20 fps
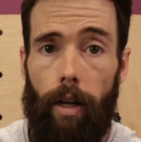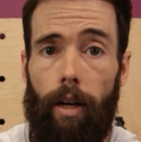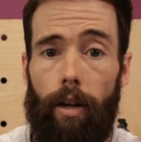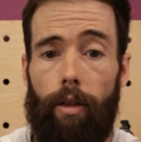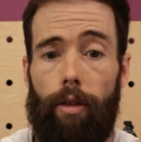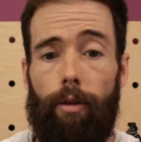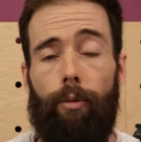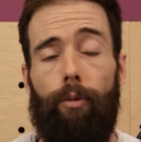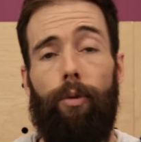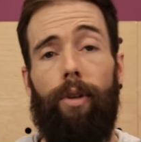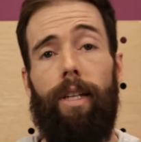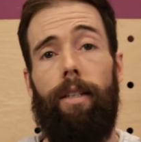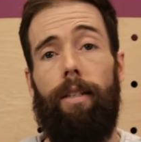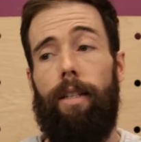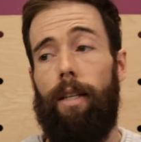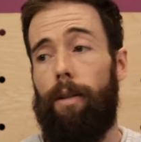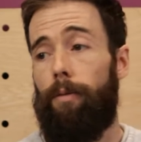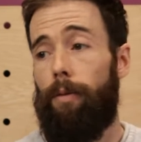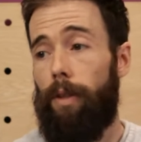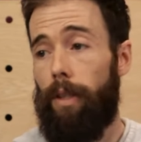3
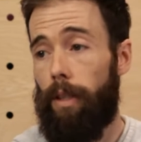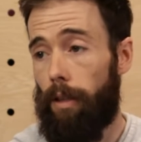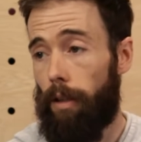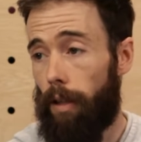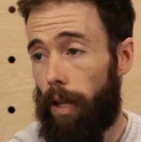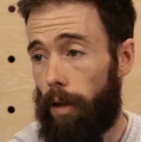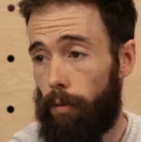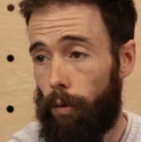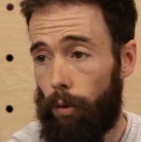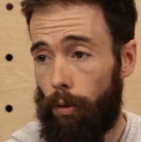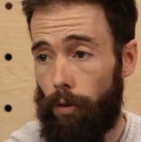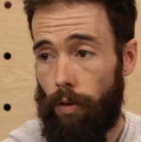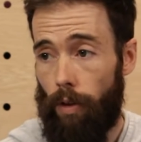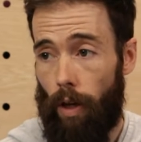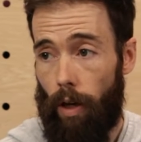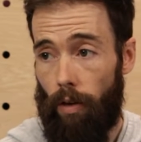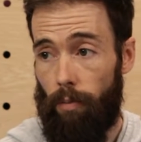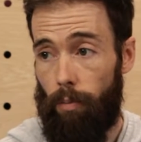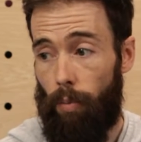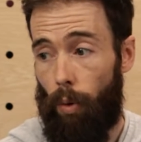different levels
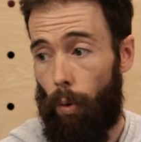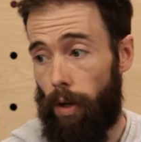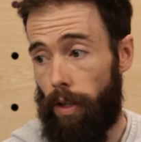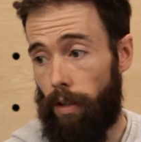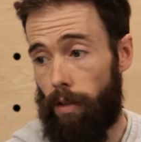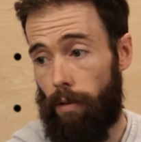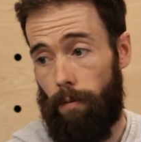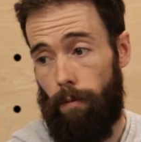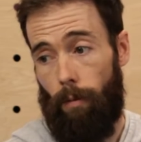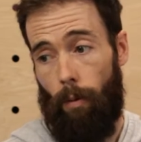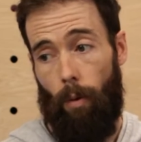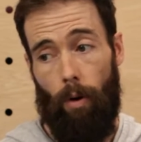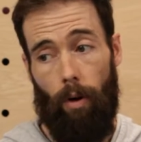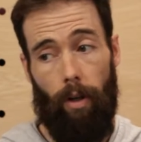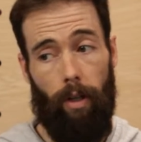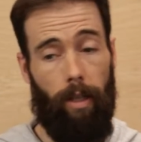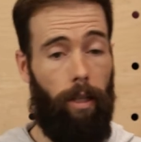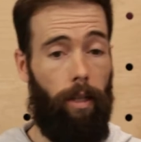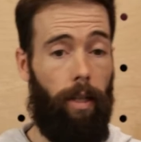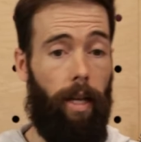of points for
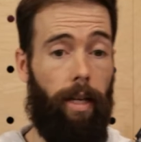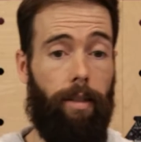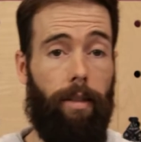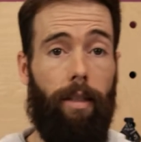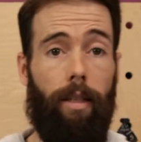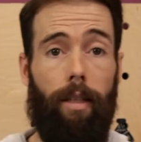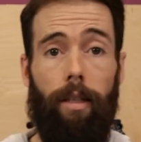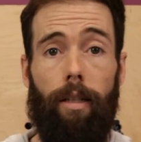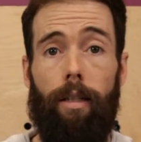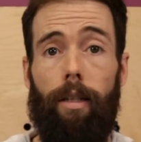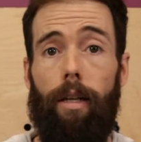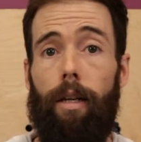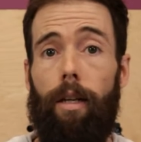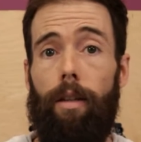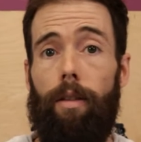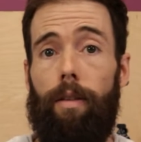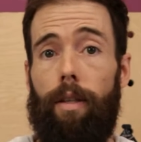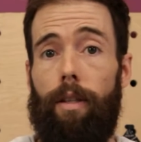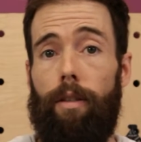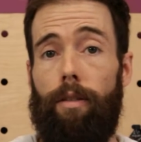collecting
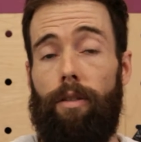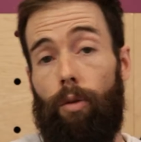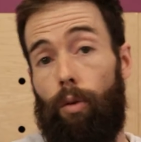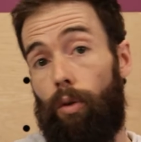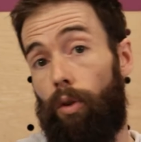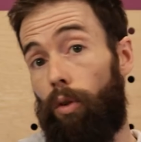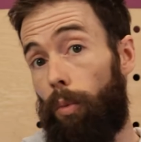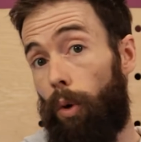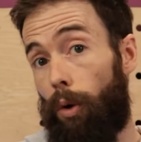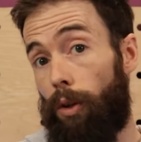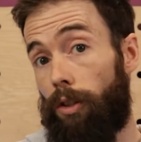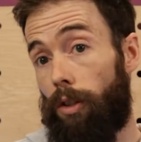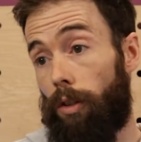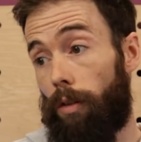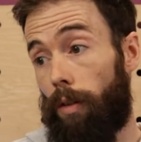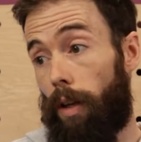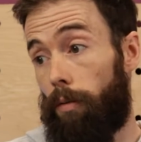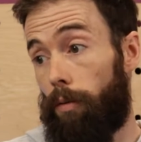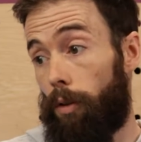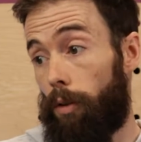the soil moisture
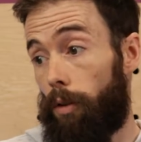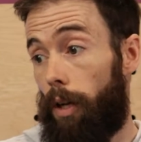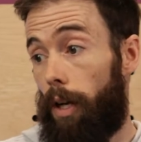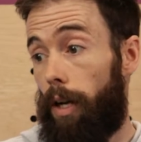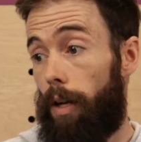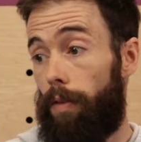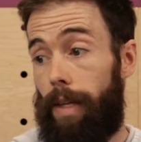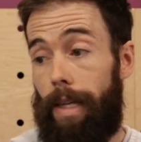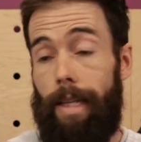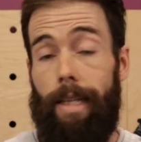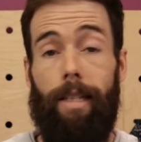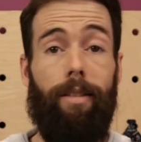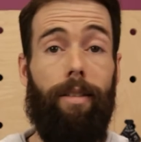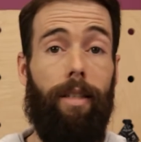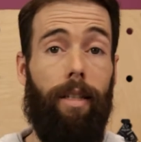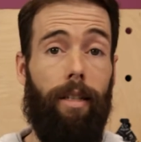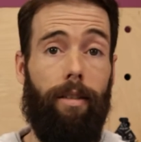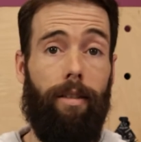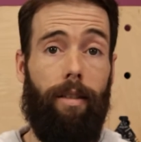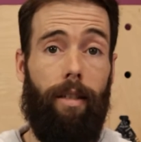level. The
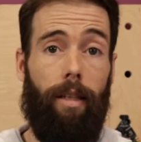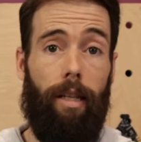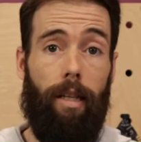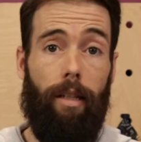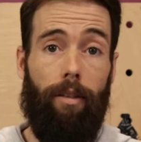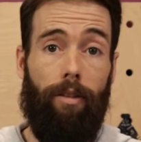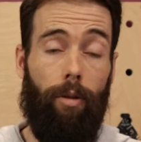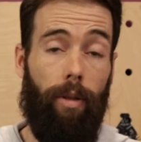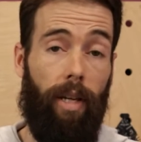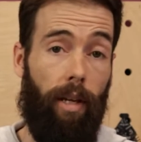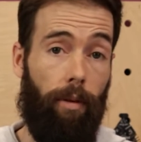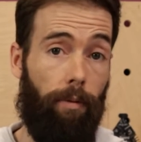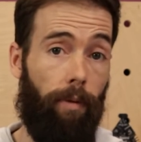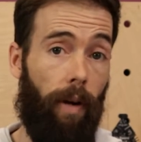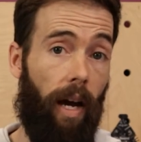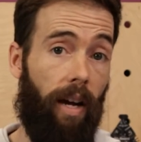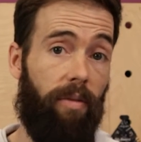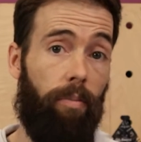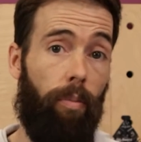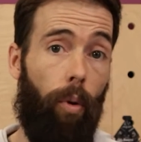easiest is you get
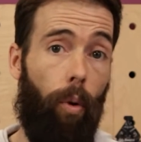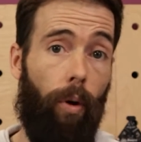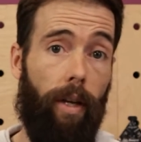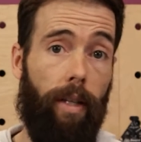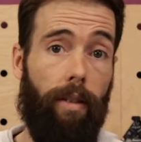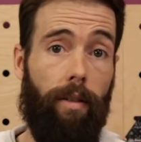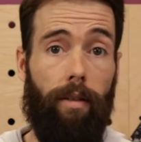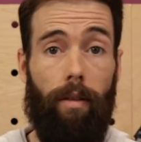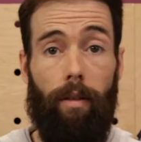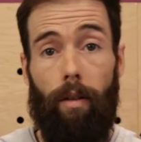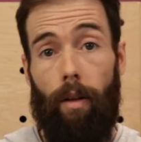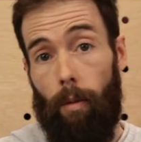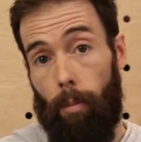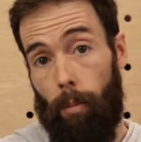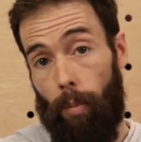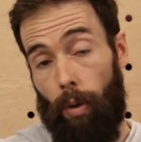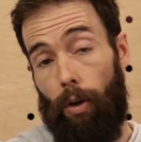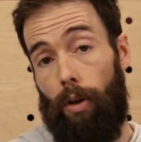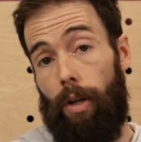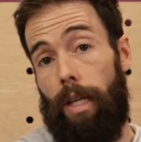5 points
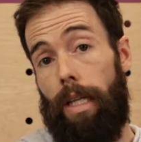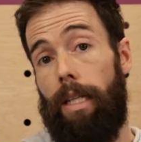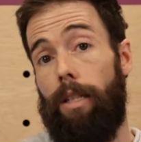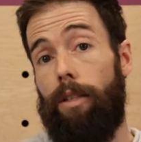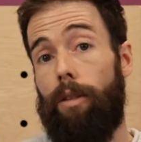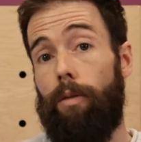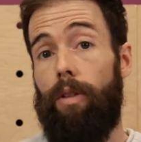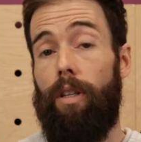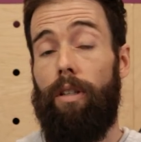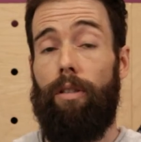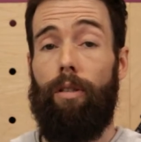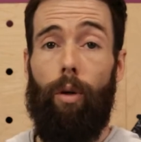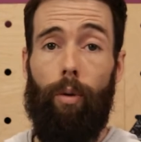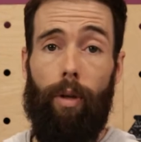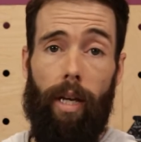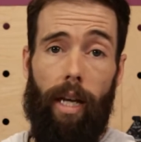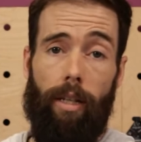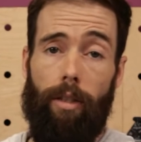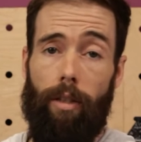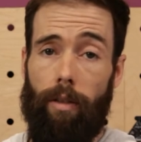per each of these
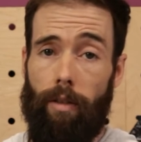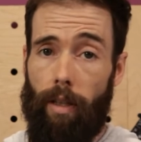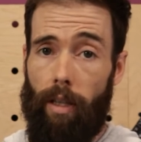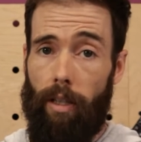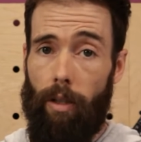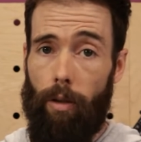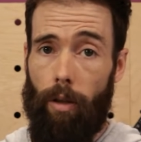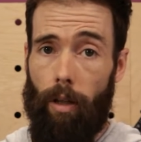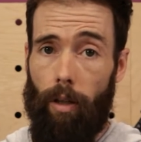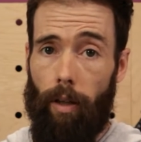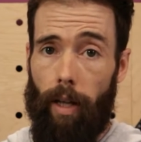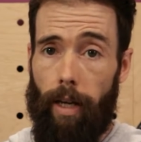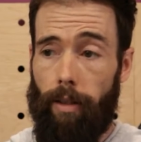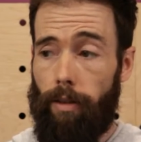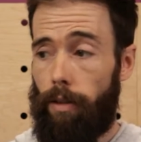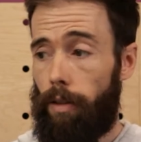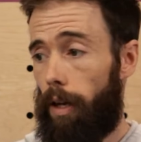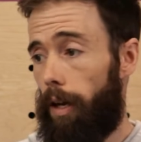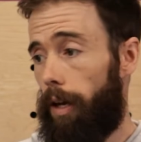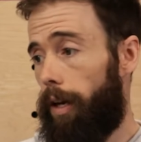locations that you
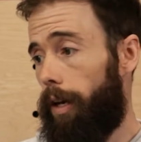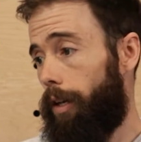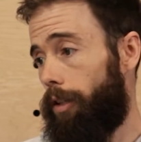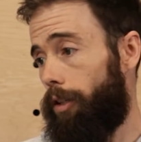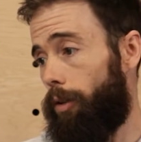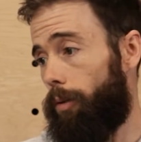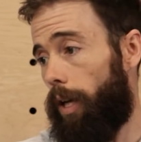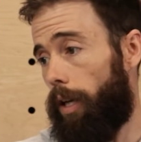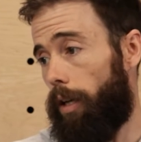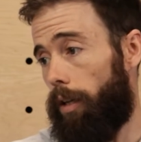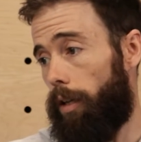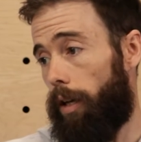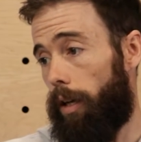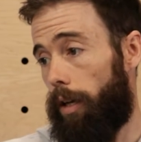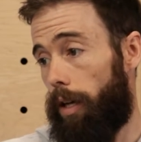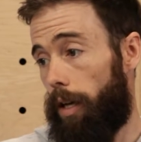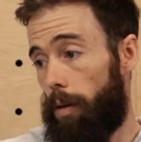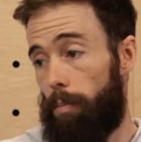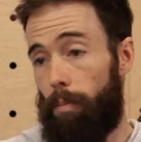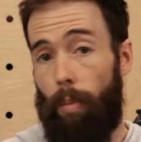collect. You get
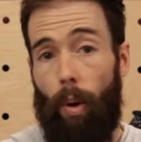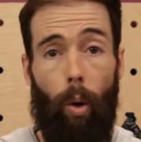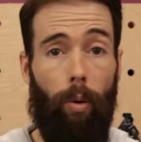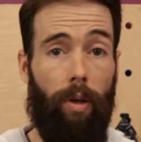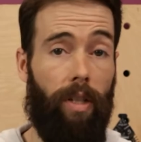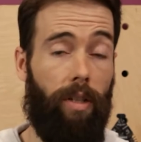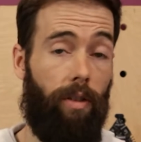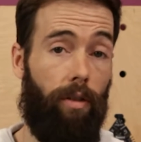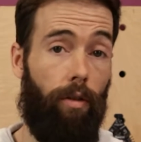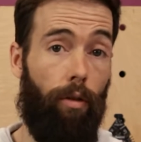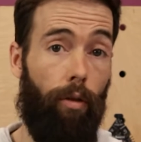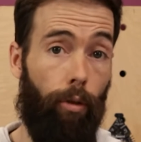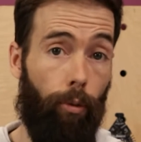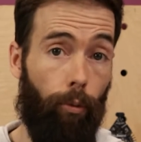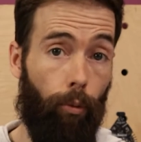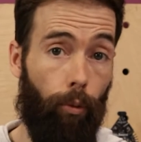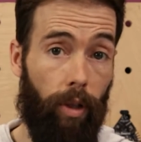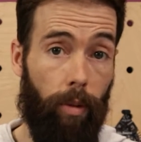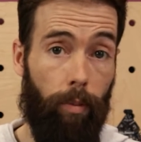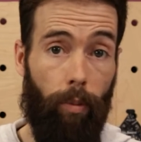a bonus
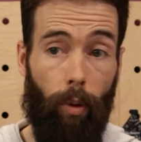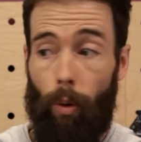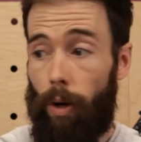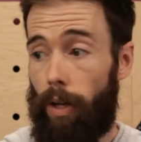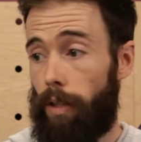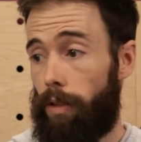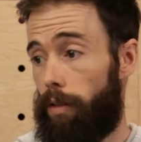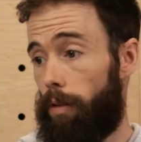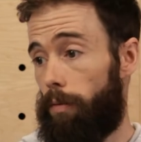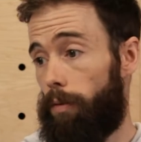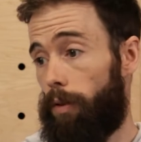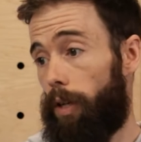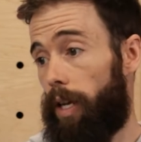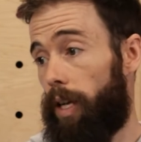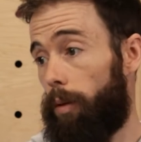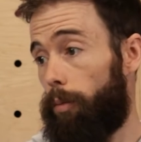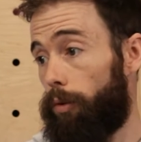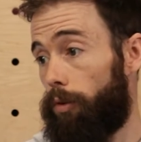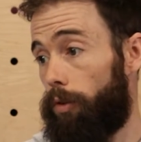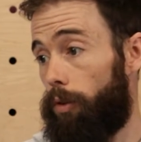3 points if you're
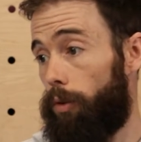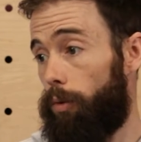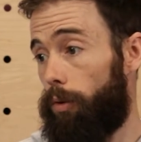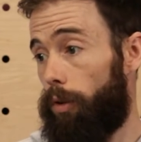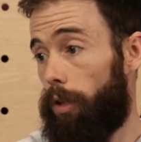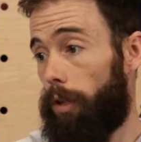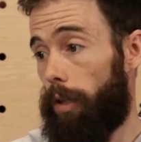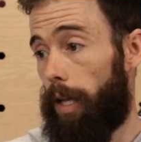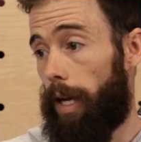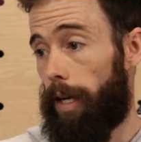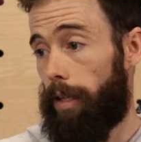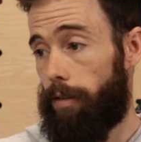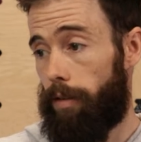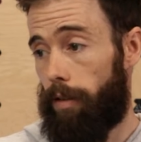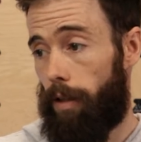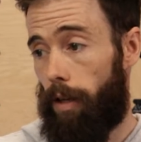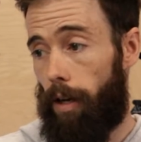able to collect